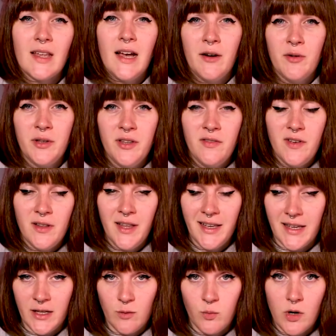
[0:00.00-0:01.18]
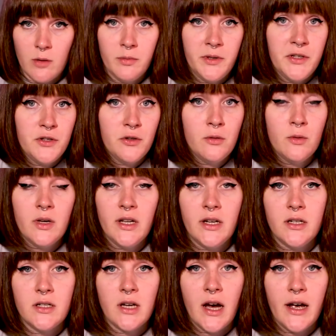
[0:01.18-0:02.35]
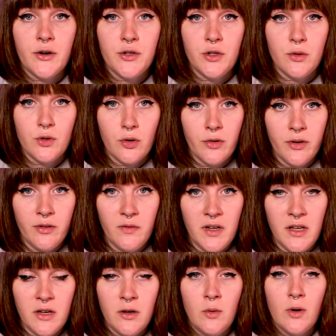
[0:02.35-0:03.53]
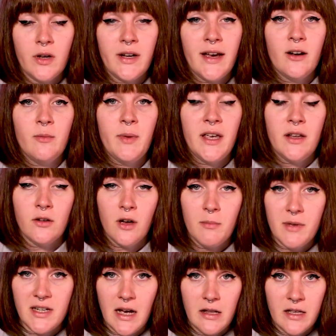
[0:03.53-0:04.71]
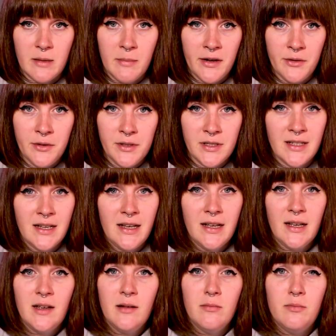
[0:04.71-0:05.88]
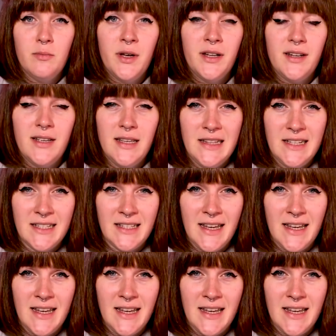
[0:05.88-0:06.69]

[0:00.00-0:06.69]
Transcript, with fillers: I really feel like I could probably do an entire tutorial video on how to paint non-metallic metals, but in this